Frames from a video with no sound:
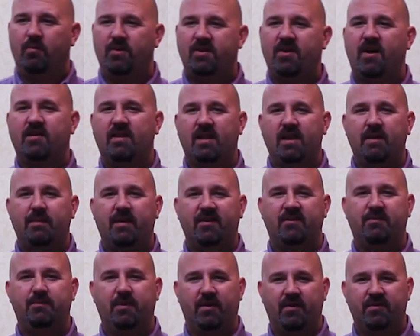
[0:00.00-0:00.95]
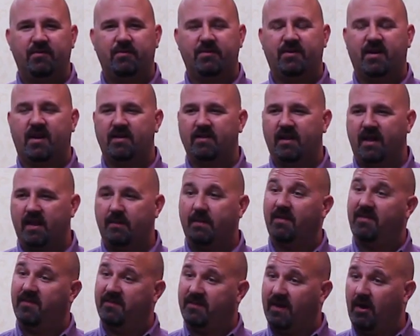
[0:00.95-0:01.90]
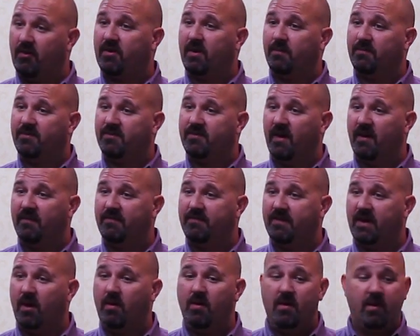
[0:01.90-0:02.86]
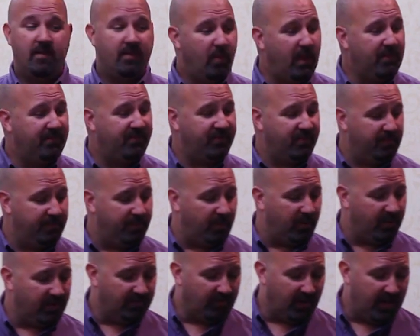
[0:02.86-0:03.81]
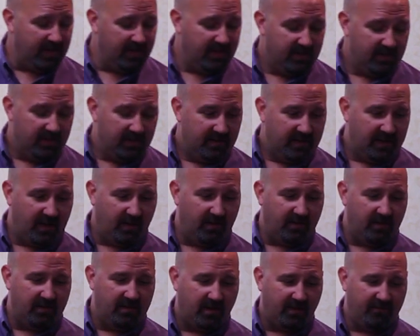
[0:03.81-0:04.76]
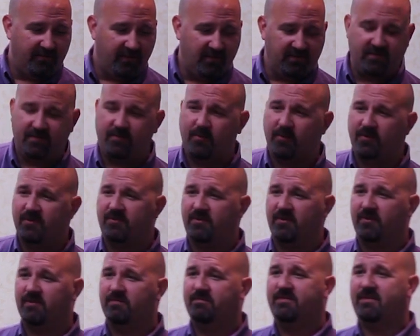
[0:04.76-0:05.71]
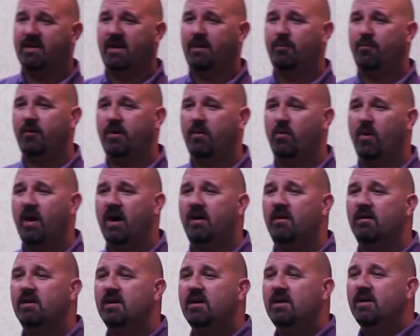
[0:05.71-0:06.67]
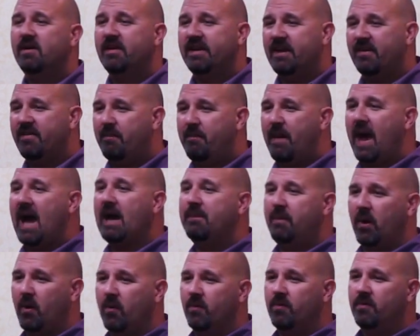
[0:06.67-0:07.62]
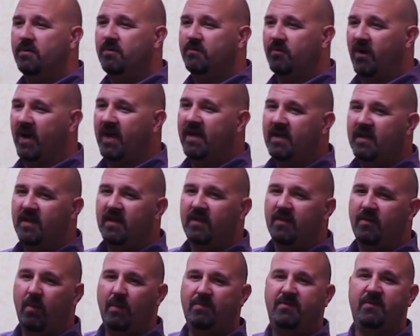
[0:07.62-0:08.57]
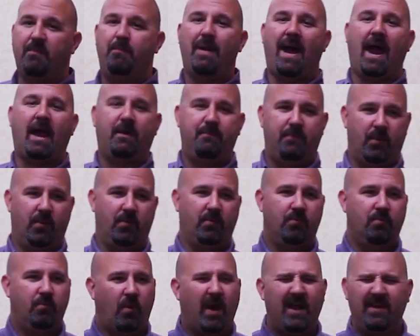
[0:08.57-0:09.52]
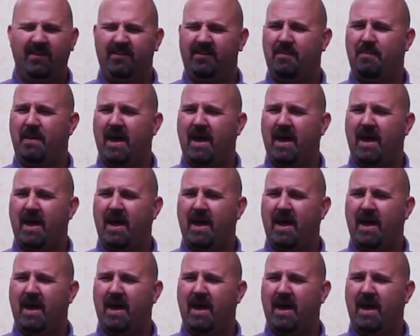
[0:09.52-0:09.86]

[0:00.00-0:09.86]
We talk a lot about experience. We talk a lot about this outcome stuff. The web's still important, right? Our friends at Forrester said it pretty well. The backbone, right? The web's a backbone. Why is it